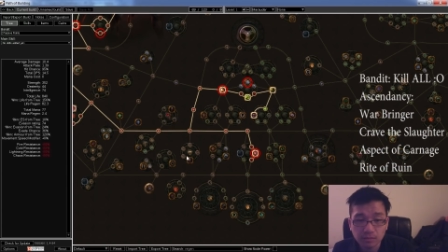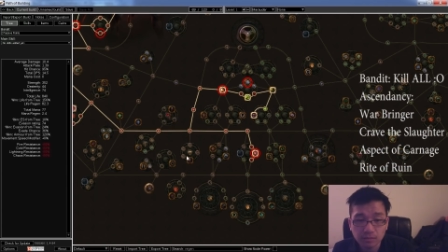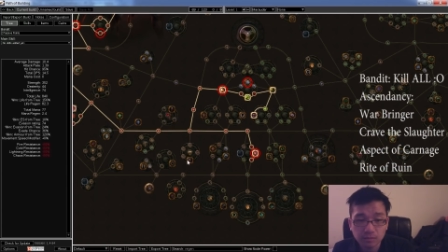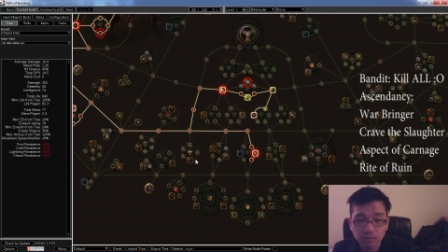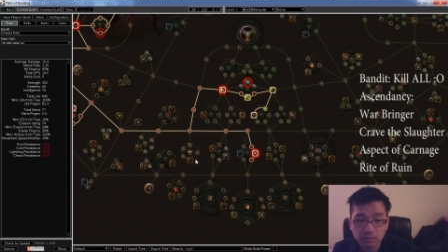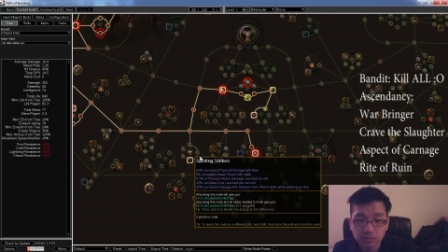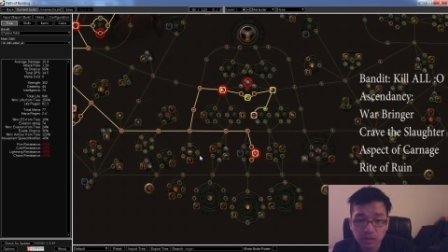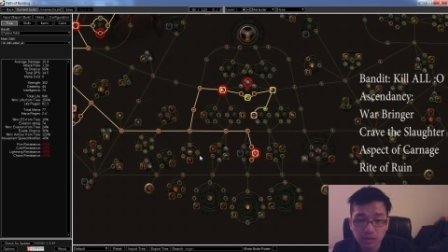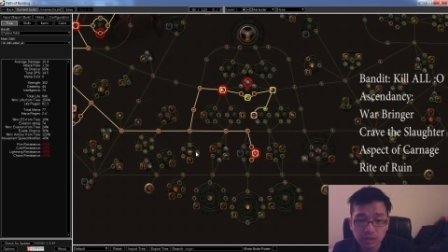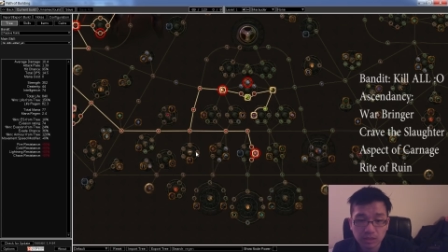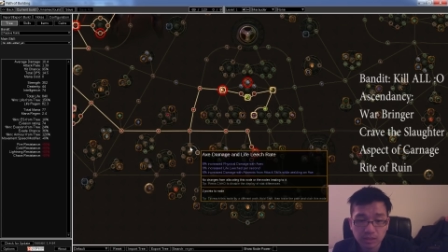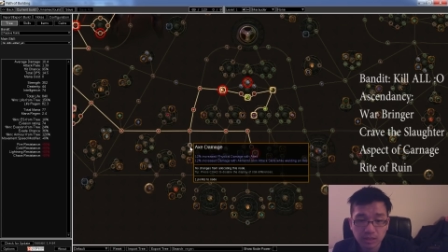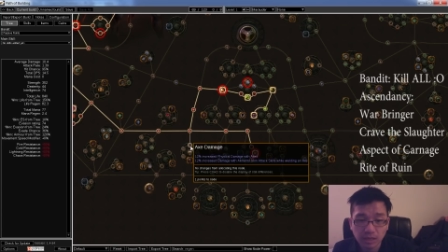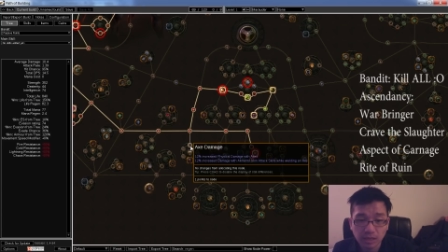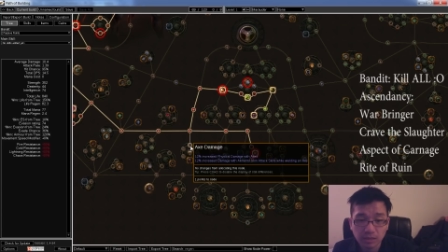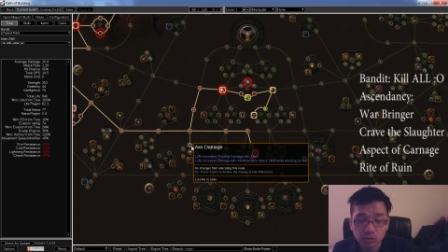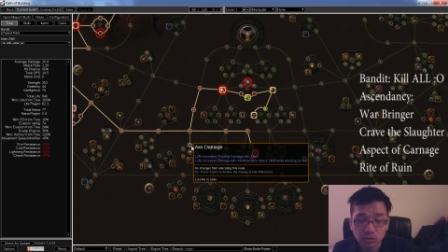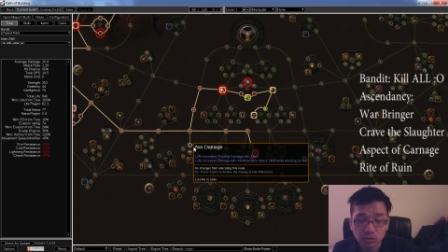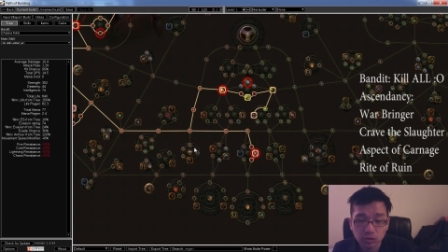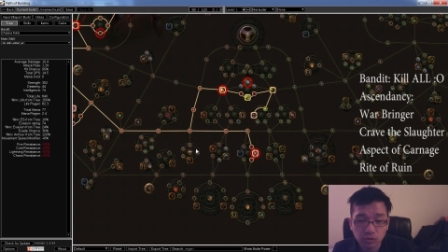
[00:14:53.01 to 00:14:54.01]
let's say you're
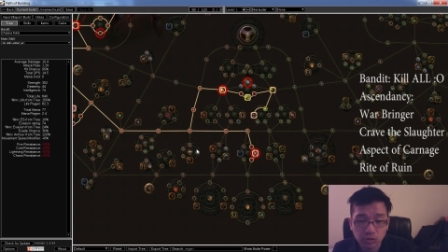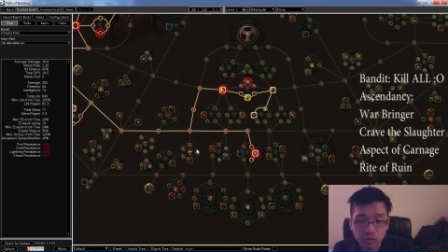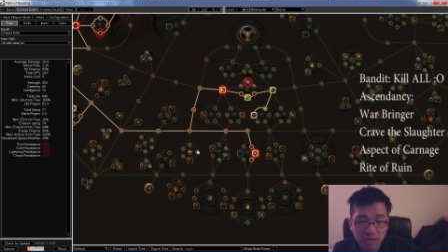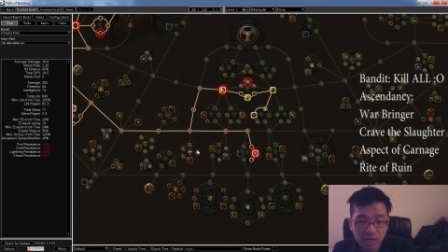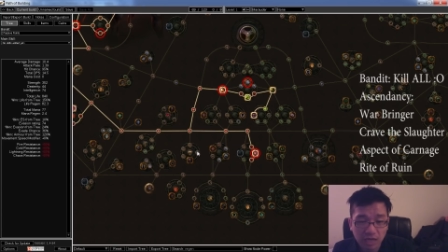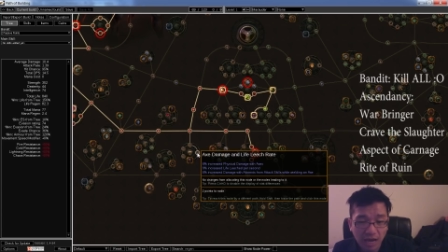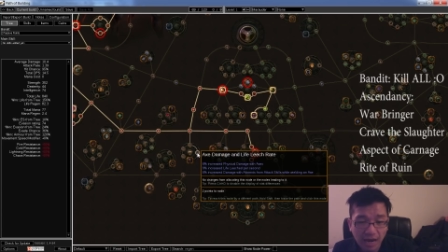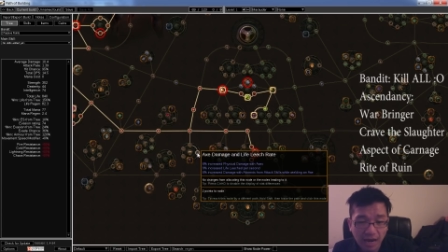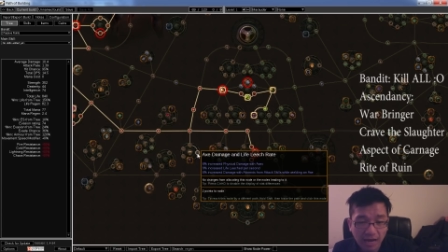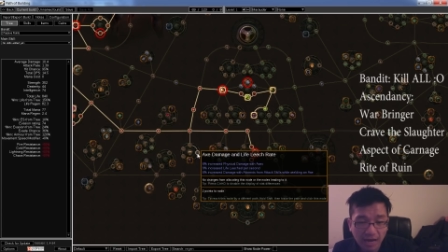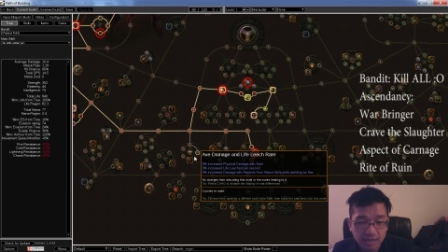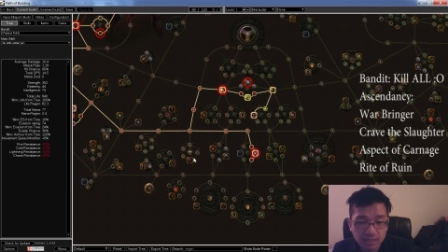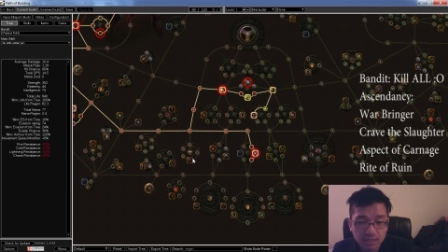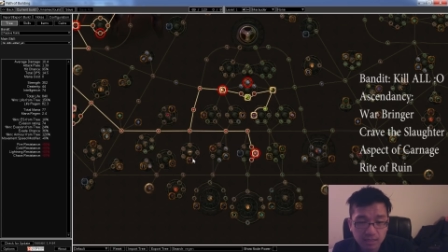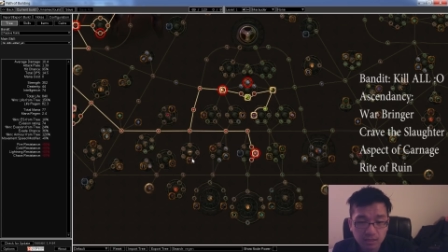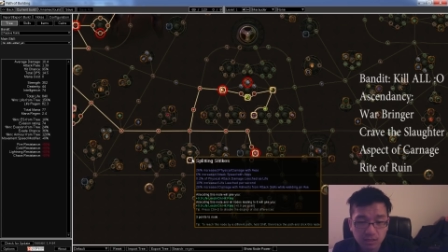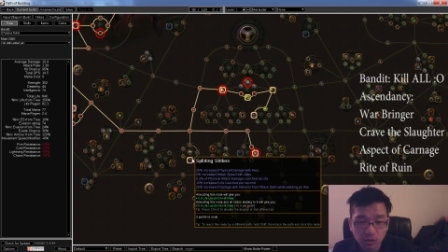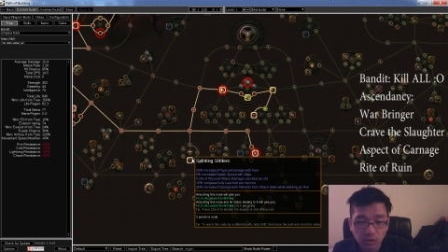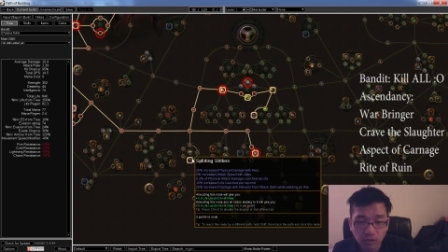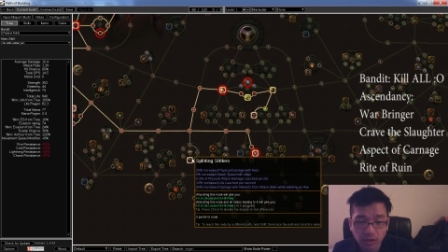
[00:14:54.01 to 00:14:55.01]
using axe,
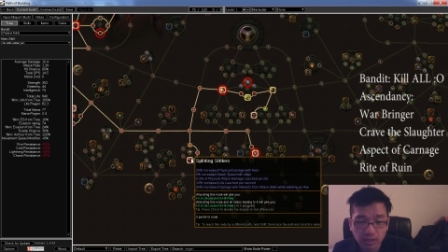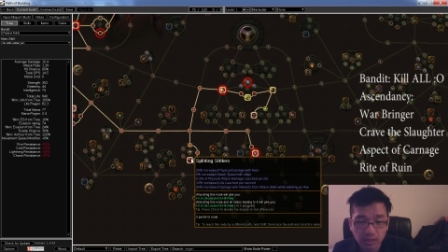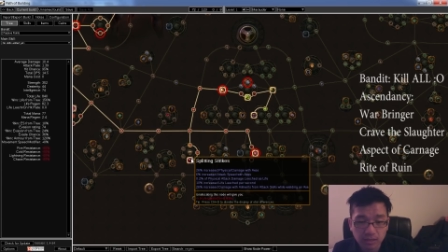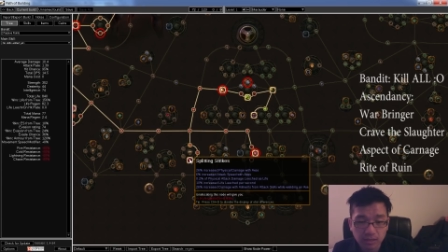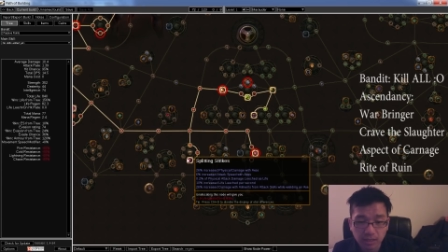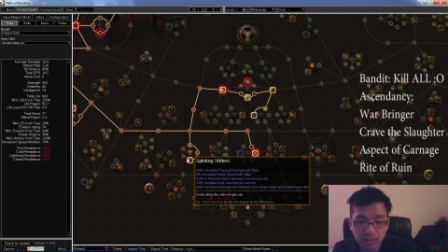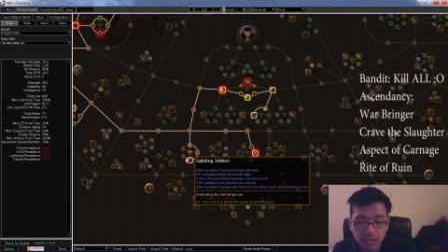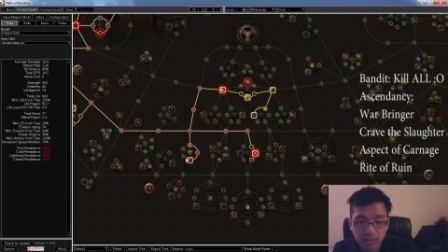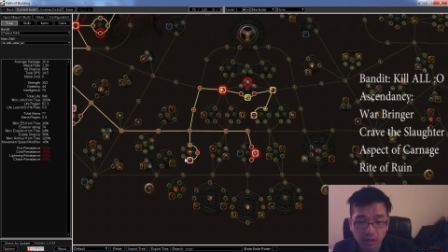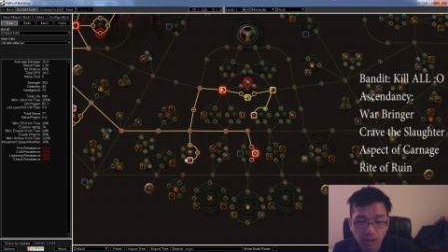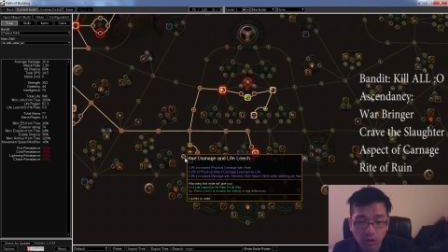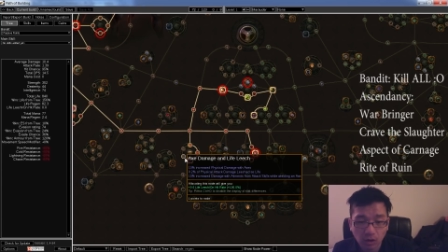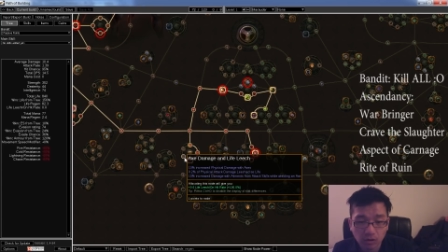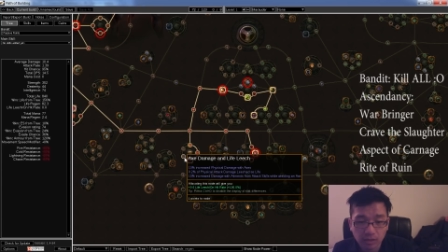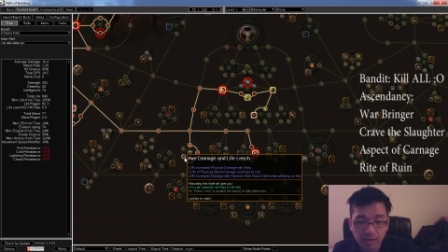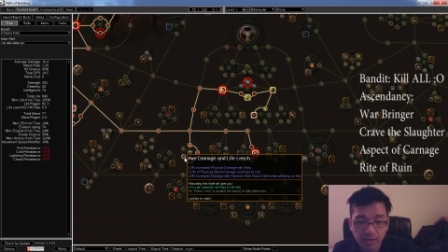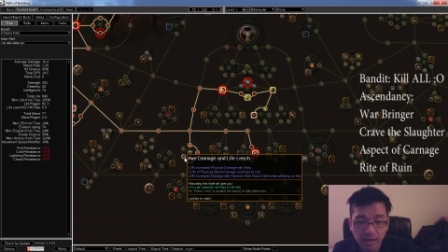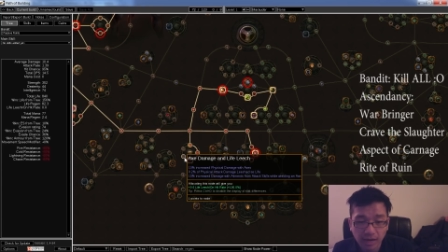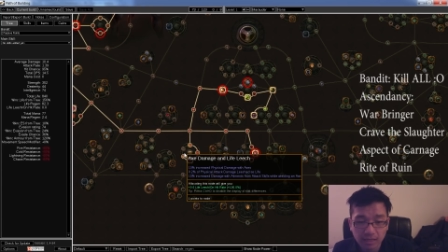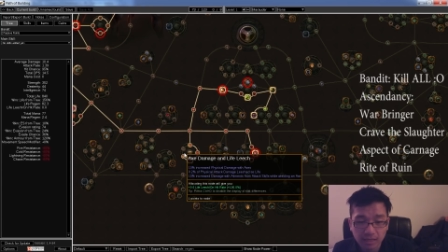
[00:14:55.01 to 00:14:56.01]
go ahead and take all the
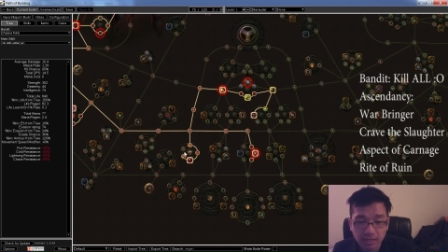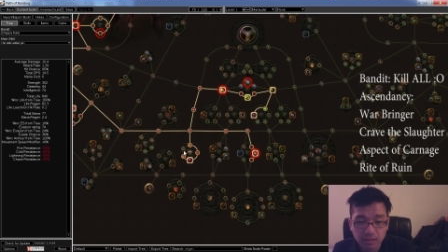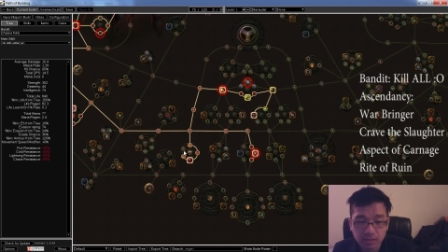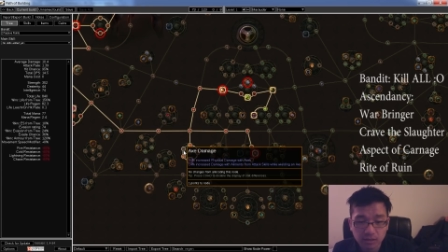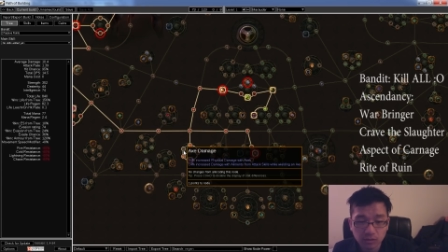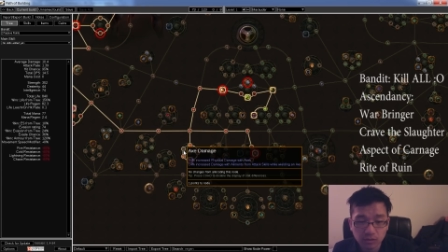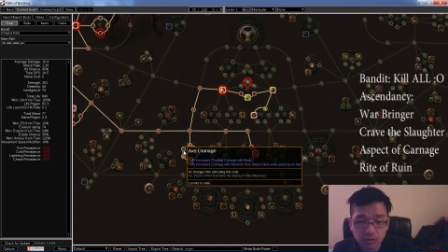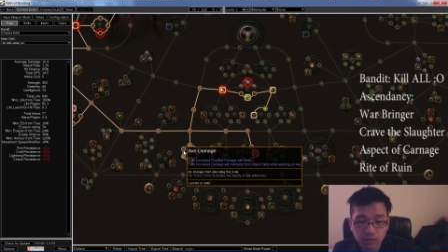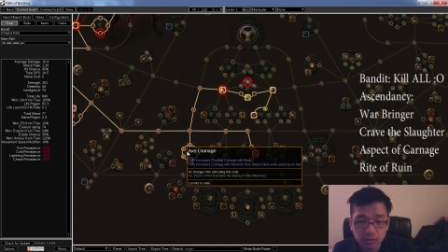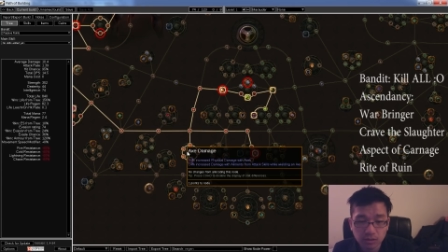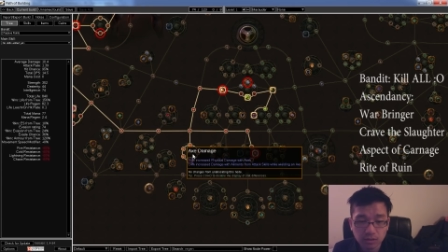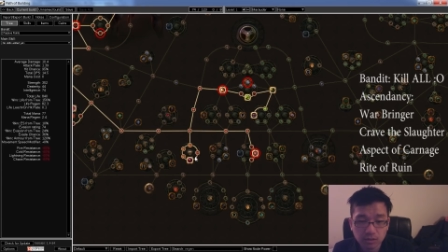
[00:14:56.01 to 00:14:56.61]
axe nodes.